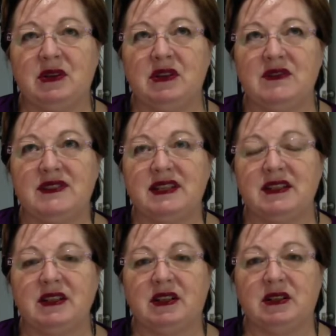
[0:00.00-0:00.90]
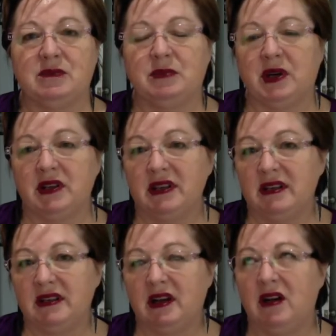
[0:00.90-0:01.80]
all of a sudden your whole
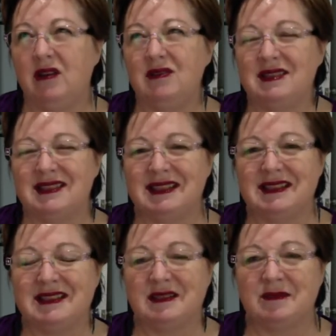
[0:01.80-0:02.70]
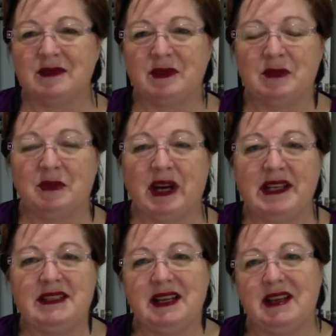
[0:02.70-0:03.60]
body, your whole system from the
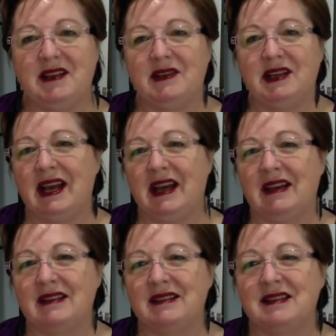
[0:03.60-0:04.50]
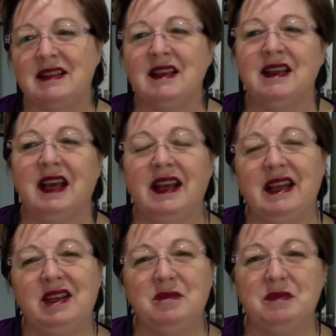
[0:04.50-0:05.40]
brain down reacts, and
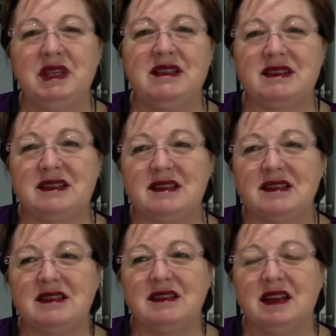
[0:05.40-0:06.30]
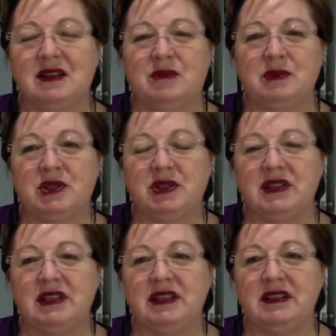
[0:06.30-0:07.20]
then you miss an
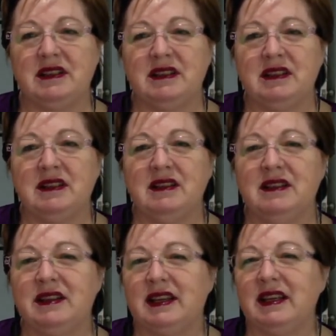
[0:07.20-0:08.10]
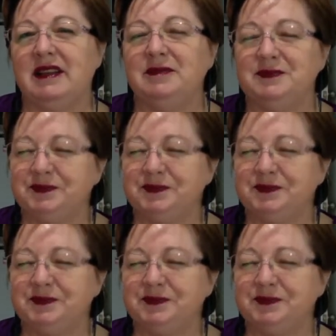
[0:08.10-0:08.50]
opportunity, okay?